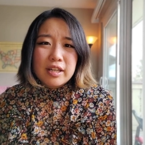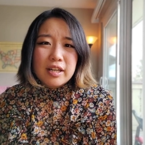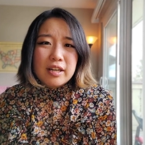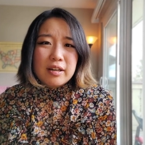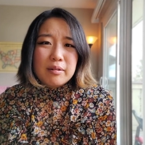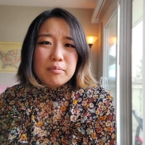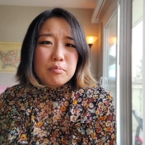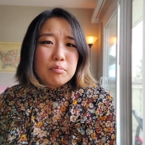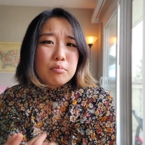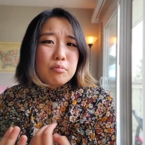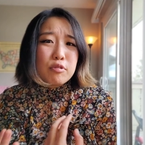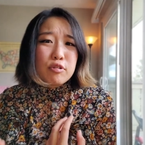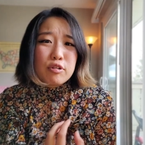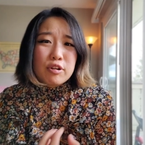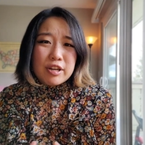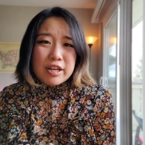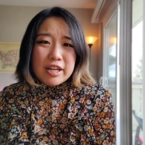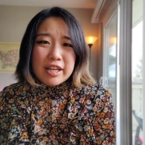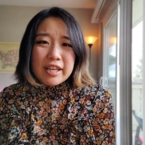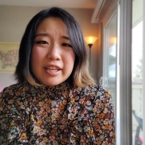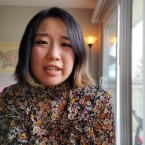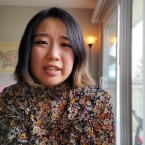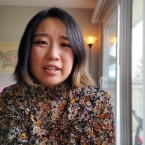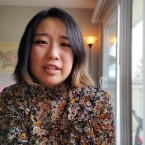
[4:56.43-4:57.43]

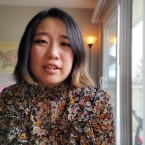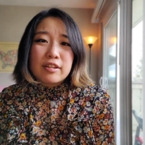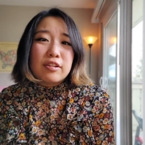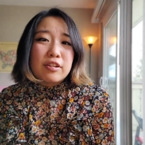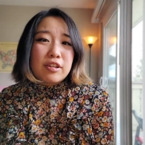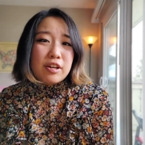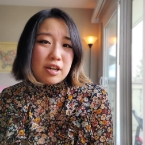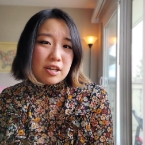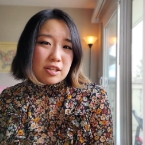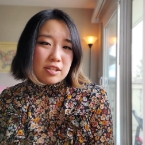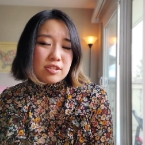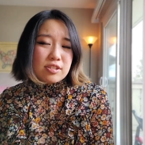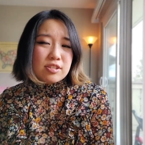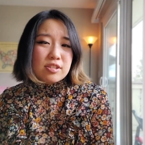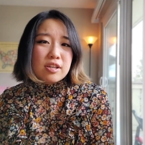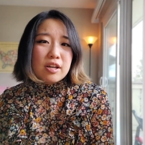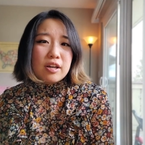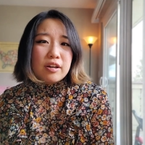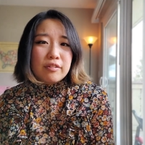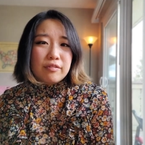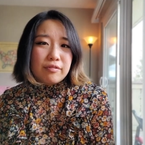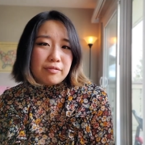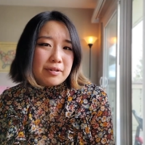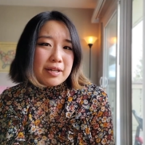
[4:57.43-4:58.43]
mourning the loss
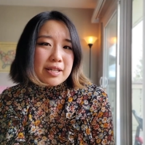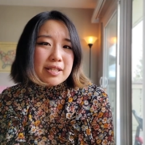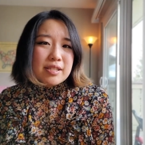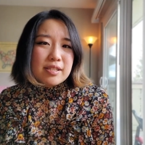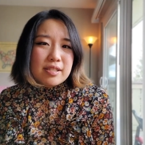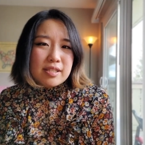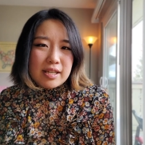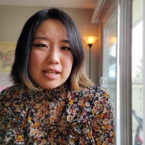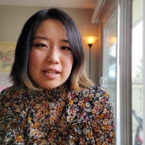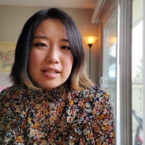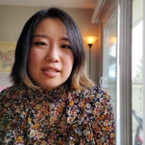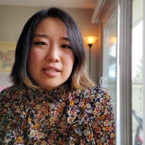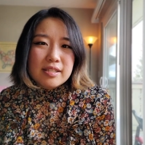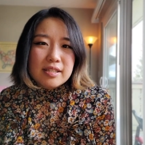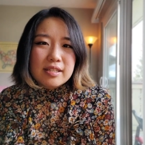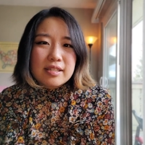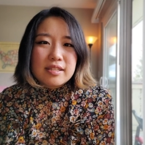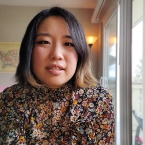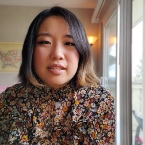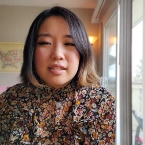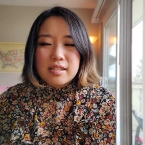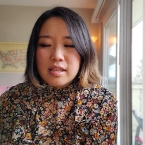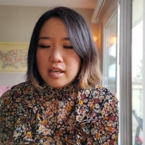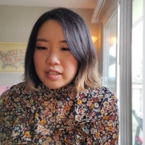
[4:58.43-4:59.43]
of West
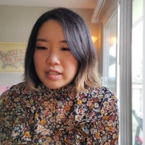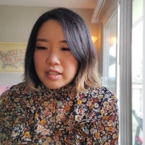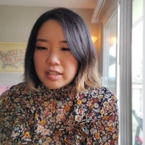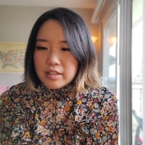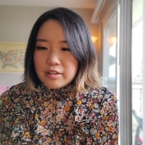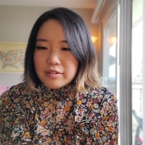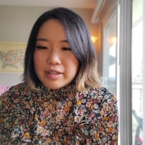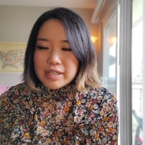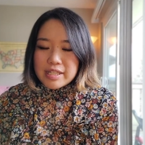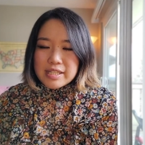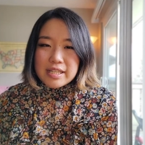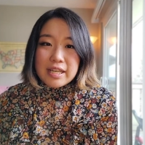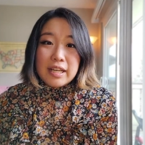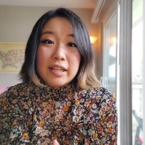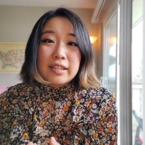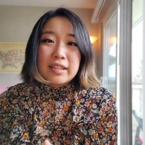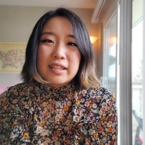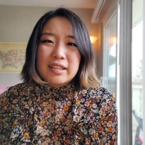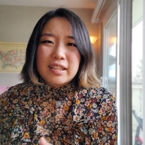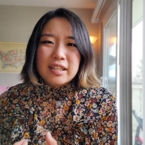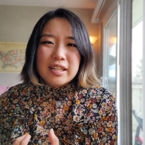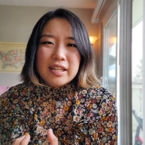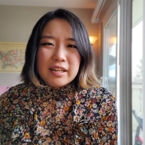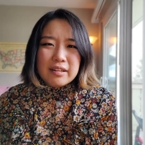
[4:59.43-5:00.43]
Texas. You can tell
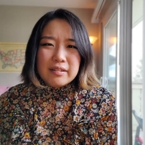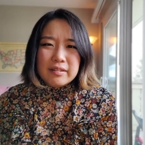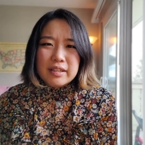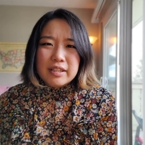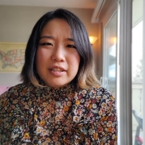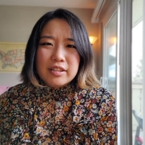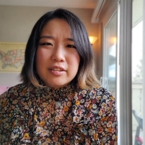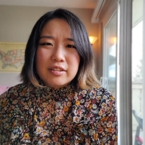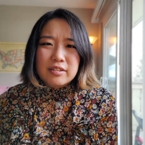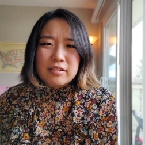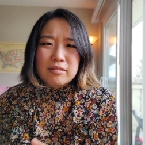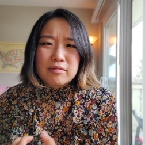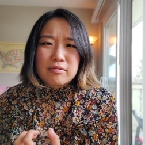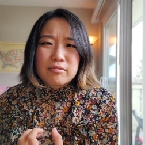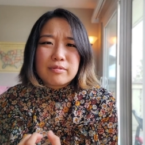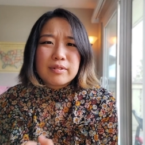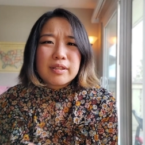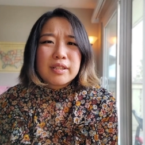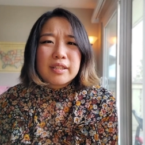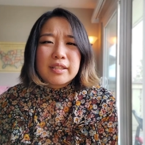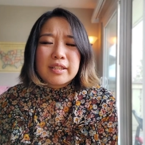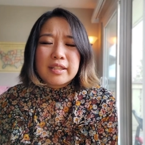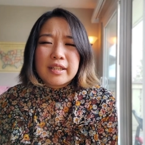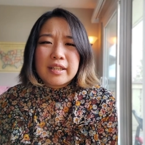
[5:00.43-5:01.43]
that the narrator
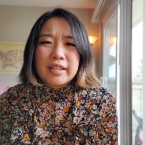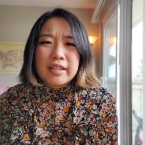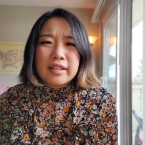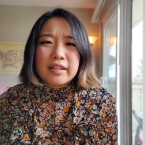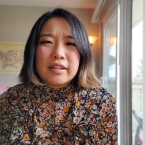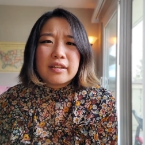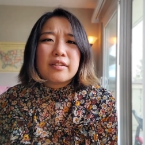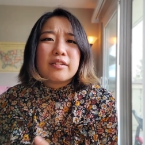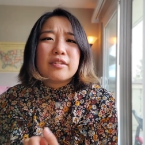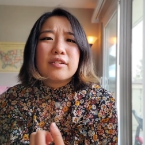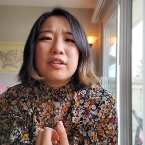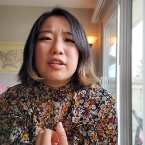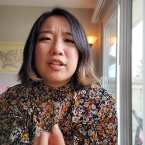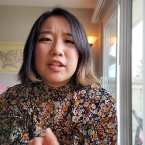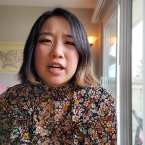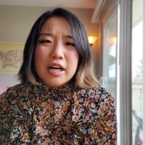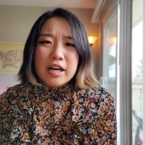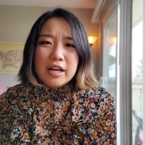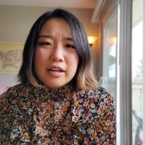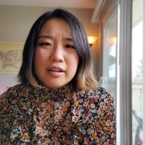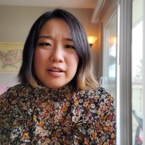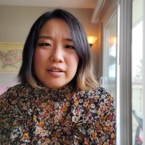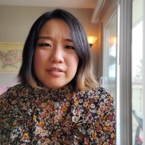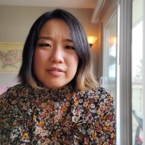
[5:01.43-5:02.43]
really
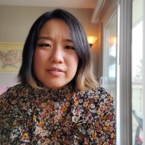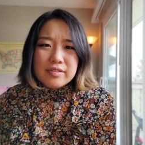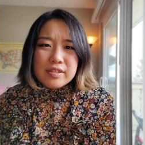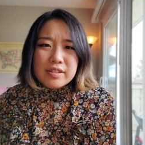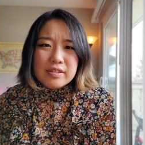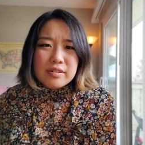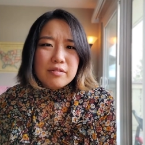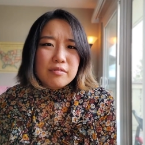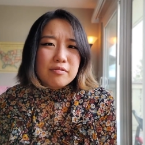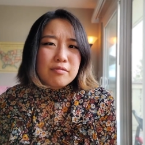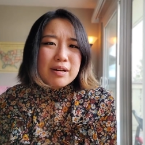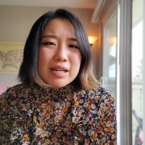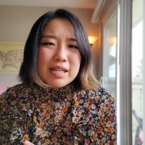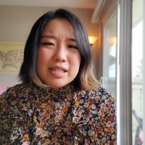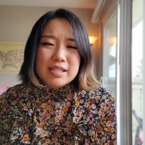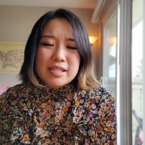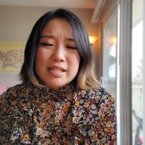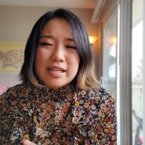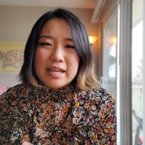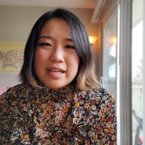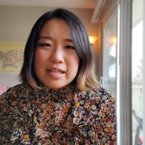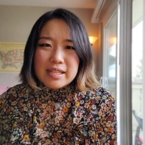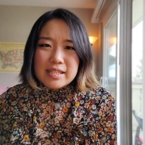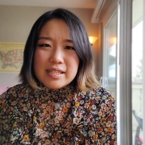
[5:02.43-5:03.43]
loves West
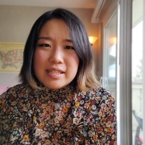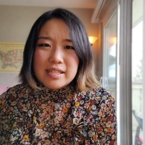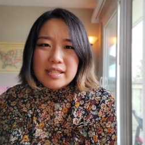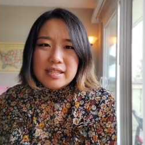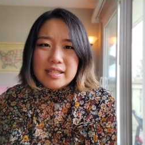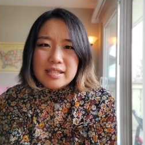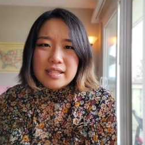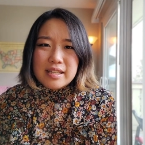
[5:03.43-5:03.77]
Texas